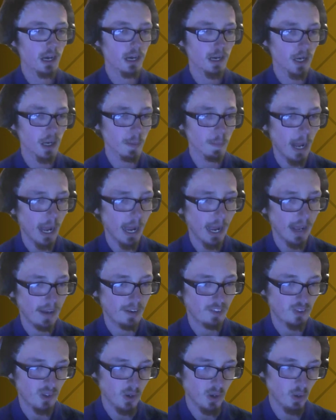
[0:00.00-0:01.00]

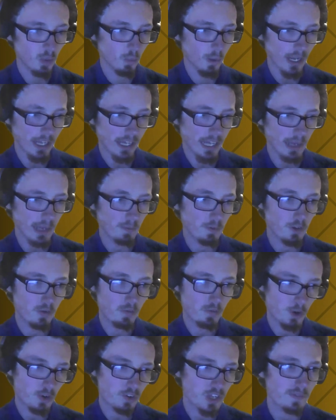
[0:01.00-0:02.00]
And so when it came to
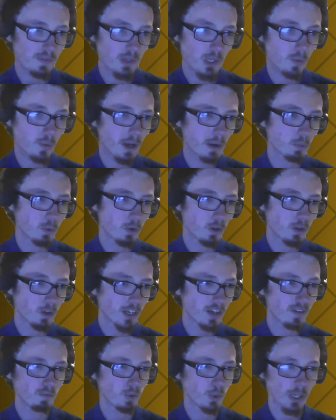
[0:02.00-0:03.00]
university, even though I
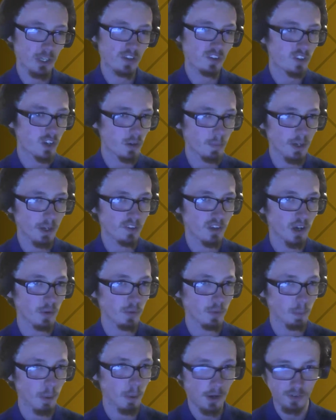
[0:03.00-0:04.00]
didn't really consider
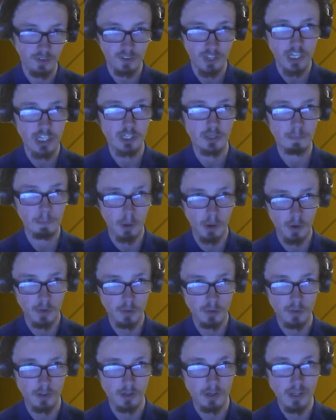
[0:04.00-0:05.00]
myself a presentation
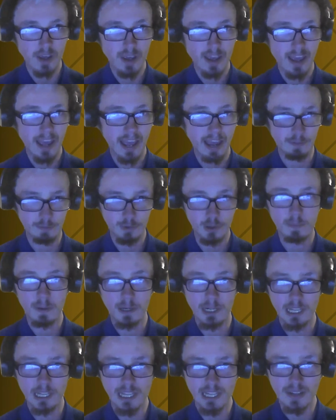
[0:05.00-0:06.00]
person,
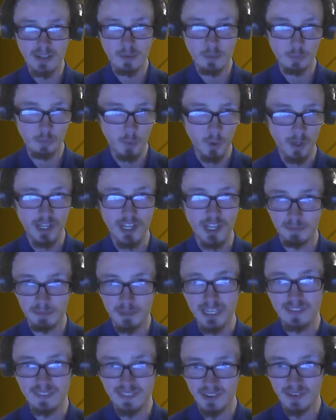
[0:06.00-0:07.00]
everybody wanted
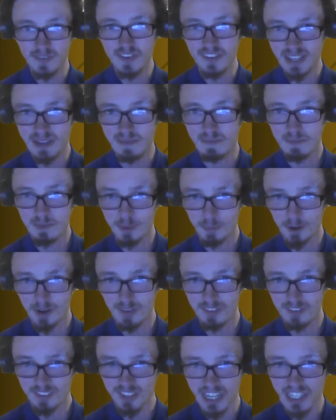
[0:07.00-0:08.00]
me in their team for
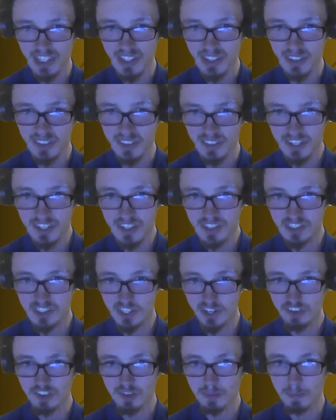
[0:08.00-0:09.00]
presentations
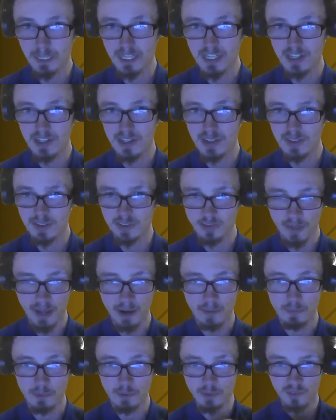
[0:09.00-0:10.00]
just because
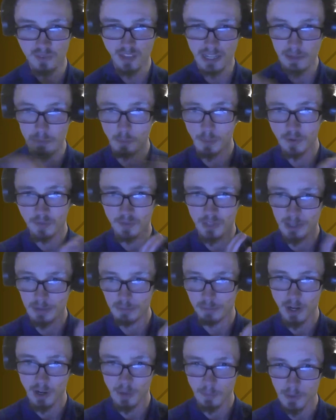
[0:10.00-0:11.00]
that was like where the
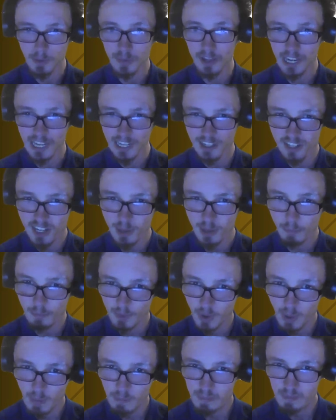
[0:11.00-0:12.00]
environment that I had come
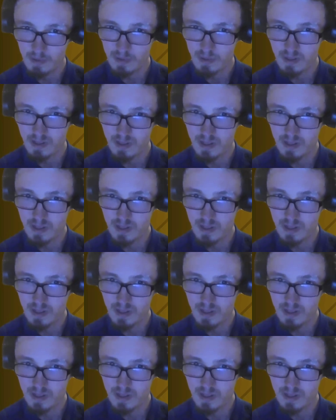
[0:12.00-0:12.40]
from